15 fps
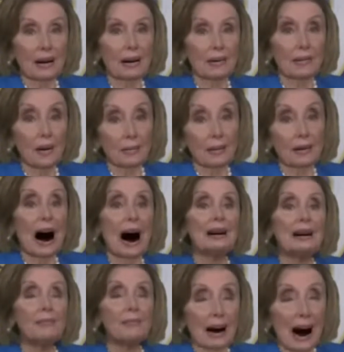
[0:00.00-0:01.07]
you mean Heidi
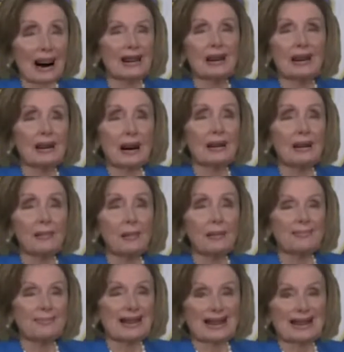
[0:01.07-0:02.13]
Chuck customer?
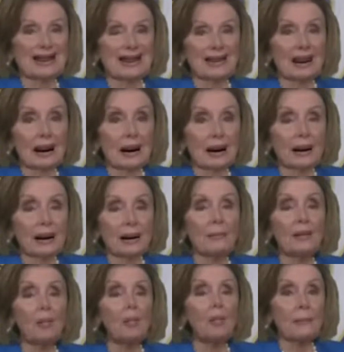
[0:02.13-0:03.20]
Yeah. I'm not worried
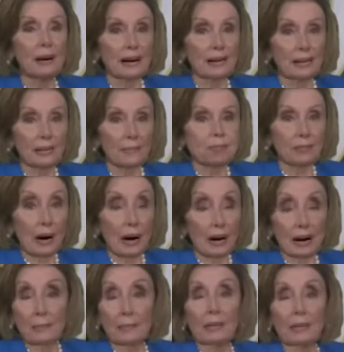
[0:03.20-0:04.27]
about it. I've been
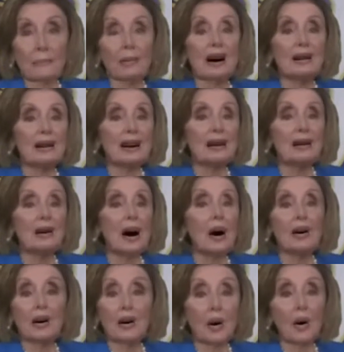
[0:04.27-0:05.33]
in politics a
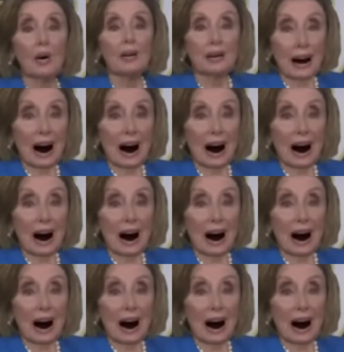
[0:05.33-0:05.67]
long time.